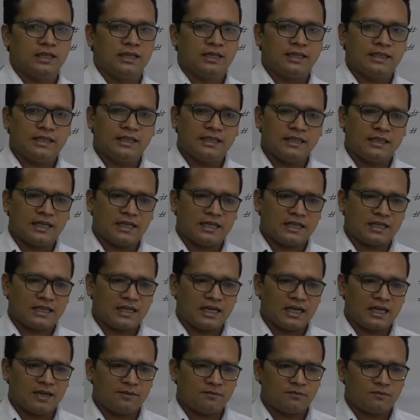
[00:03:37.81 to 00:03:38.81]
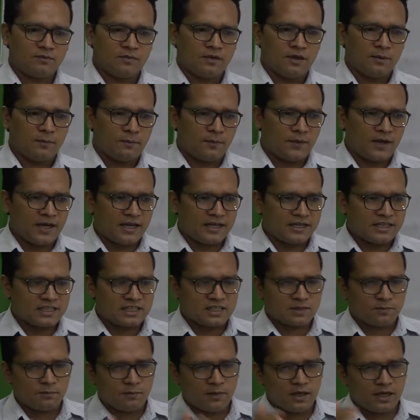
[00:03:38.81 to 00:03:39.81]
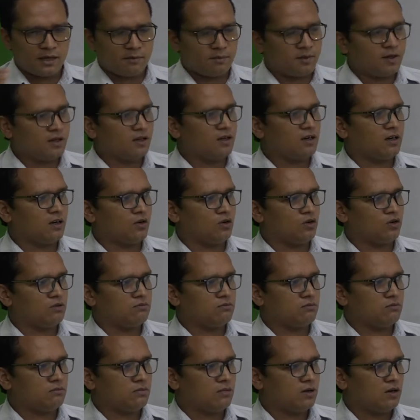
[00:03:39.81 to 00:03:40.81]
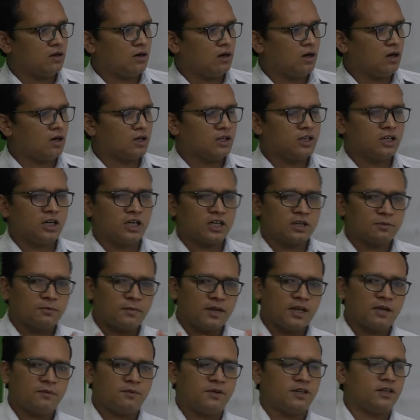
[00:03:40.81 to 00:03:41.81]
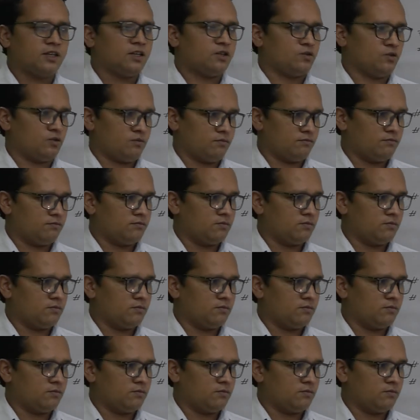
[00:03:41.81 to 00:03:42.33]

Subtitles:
in that time parents may be in a home or not may be in a home.